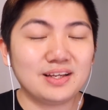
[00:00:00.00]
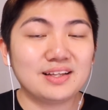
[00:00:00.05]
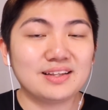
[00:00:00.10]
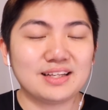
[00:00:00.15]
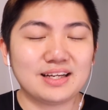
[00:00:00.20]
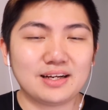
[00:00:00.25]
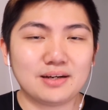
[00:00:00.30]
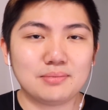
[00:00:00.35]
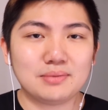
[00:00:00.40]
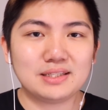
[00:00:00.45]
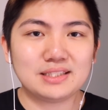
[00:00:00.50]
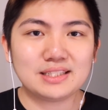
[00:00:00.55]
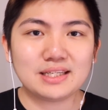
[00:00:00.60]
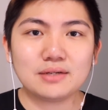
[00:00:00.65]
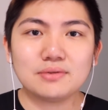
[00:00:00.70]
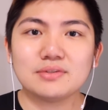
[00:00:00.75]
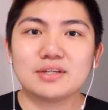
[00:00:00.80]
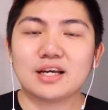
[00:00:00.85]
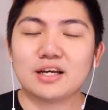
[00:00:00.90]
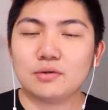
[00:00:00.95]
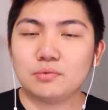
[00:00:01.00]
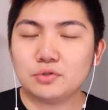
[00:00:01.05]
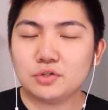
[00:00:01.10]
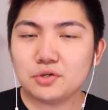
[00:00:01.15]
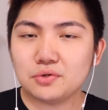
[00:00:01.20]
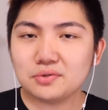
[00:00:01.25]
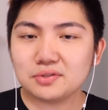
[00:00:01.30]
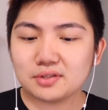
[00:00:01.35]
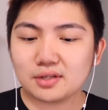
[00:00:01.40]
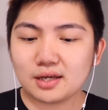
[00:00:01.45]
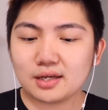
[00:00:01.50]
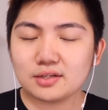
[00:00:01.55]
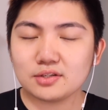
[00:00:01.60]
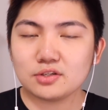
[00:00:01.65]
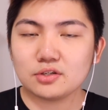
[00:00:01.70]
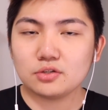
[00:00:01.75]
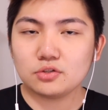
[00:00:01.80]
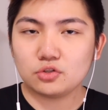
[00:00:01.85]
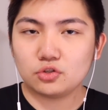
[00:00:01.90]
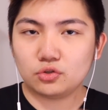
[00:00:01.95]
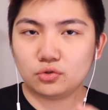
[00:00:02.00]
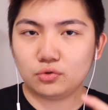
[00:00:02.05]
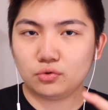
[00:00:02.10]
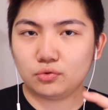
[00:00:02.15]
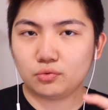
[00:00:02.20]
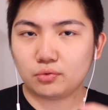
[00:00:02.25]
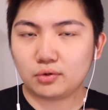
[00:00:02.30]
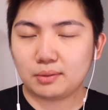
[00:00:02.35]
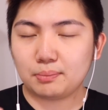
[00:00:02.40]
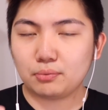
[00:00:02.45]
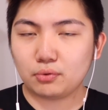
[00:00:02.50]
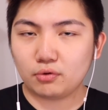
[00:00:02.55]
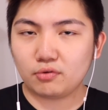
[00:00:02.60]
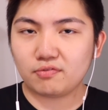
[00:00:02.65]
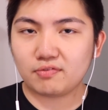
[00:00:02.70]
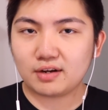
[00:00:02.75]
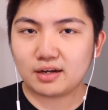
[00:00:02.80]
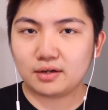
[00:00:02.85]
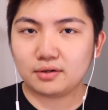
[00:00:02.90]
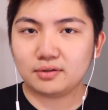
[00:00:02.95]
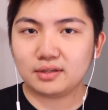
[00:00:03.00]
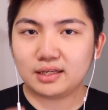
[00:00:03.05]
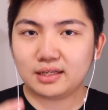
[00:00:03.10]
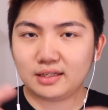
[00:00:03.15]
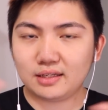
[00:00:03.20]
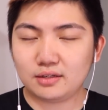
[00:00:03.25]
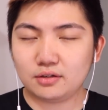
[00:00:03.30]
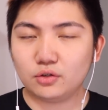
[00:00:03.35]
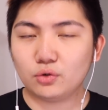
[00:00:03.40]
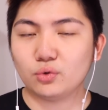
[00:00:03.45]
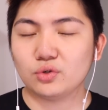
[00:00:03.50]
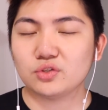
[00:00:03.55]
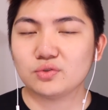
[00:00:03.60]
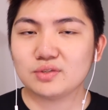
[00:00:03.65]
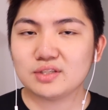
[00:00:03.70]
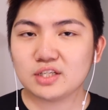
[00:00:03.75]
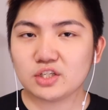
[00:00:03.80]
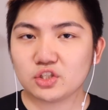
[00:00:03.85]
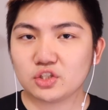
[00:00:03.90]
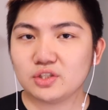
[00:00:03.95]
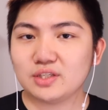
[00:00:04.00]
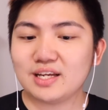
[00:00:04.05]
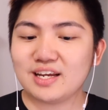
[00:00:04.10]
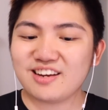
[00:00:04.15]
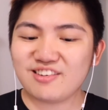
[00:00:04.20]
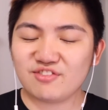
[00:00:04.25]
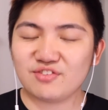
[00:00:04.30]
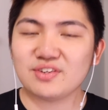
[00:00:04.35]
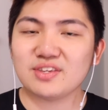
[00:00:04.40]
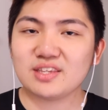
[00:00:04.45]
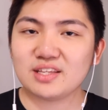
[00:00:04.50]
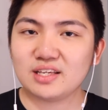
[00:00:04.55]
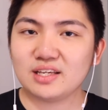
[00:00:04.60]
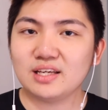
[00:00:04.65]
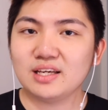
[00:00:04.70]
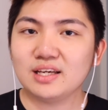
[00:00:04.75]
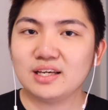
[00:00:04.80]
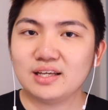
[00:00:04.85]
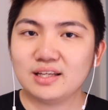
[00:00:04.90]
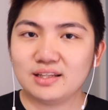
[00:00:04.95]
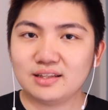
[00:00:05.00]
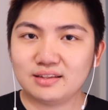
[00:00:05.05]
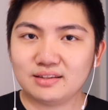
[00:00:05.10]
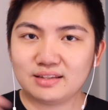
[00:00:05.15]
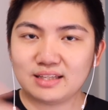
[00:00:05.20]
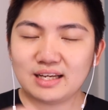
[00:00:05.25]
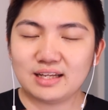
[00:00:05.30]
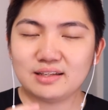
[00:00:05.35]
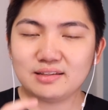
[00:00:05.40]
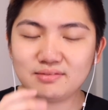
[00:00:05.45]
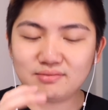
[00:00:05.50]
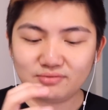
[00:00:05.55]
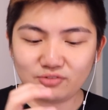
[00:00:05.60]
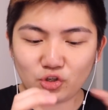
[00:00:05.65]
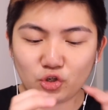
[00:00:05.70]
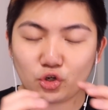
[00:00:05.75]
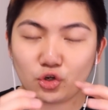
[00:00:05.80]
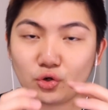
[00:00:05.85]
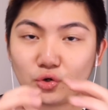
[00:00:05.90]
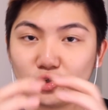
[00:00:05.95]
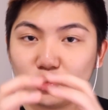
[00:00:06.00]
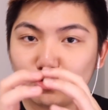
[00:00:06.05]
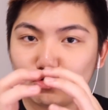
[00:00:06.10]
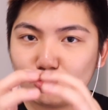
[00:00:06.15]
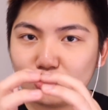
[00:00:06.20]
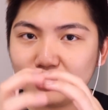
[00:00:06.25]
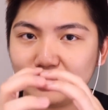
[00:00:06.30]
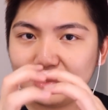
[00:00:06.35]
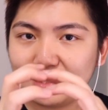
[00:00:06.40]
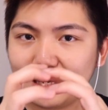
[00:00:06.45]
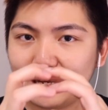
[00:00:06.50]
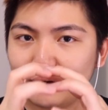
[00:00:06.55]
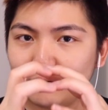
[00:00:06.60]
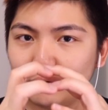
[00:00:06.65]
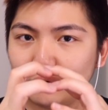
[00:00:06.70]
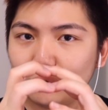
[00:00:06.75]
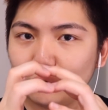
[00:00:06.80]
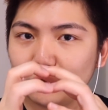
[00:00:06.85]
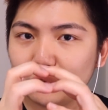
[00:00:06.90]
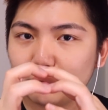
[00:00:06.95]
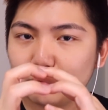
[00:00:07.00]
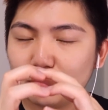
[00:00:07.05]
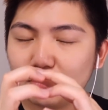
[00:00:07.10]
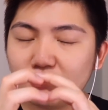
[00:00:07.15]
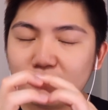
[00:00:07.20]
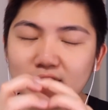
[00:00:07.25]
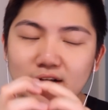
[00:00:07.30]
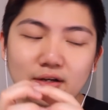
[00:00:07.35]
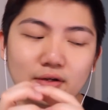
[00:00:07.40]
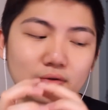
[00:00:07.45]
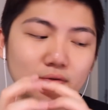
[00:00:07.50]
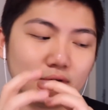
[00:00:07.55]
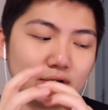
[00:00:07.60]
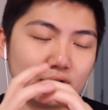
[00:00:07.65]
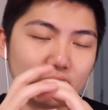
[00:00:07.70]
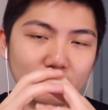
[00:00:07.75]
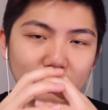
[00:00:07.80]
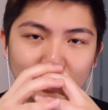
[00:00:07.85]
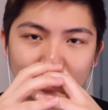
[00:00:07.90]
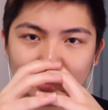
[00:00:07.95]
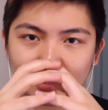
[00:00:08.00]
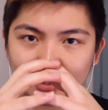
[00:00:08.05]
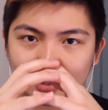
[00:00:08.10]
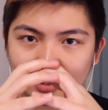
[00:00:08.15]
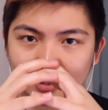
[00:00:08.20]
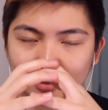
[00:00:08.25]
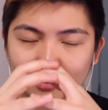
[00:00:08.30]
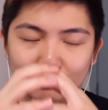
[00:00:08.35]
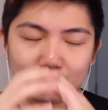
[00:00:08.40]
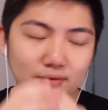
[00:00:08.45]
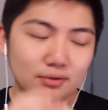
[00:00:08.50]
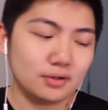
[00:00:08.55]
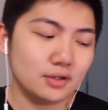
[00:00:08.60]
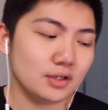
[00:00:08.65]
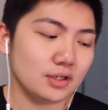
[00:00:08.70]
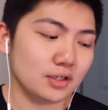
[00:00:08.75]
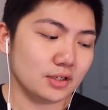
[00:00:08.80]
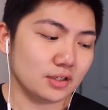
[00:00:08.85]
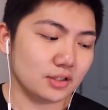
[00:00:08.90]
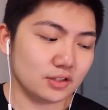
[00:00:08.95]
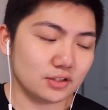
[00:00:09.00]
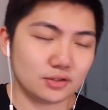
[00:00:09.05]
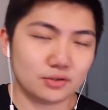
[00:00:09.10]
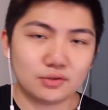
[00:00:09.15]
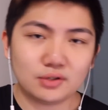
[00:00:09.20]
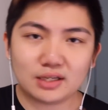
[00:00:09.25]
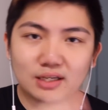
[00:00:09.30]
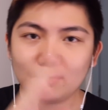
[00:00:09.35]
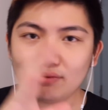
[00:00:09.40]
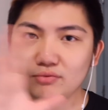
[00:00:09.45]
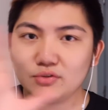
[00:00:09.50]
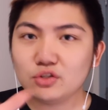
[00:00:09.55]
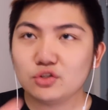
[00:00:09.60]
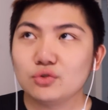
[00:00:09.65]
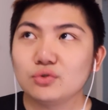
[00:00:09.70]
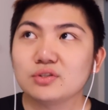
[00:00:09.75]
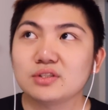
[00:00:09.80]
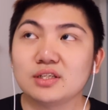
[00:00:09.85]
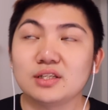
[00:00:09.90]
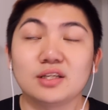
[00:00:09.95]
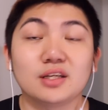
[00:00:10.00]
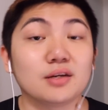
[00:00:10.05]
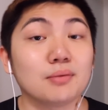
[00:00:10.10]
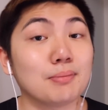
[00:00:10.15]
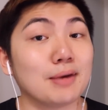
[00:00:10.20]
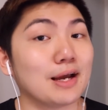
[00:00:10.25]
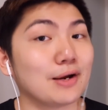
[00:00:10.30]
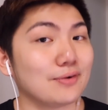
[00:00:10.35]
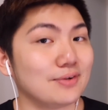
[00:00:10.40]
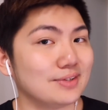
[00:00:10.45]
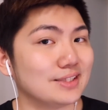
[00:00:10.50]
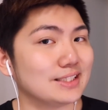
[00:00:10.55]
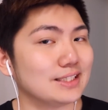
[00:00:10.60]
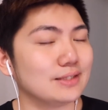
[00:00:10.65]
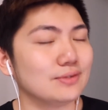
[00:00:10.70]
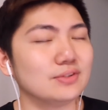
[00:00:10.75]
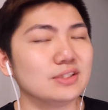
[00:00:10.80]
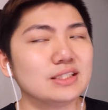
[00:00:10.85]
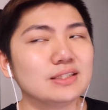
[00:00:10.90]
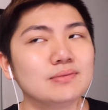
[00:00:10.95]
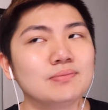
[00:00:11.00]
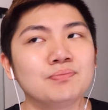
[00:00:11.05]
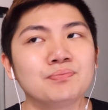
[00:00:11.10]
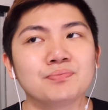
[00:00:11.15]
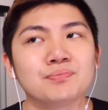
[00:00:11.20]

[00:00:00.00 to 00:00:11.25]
the humming sound, I would use that to profile, and then noise reduction, everything that occurred during that noise profile clip. So you can reduce a lot of background sounds.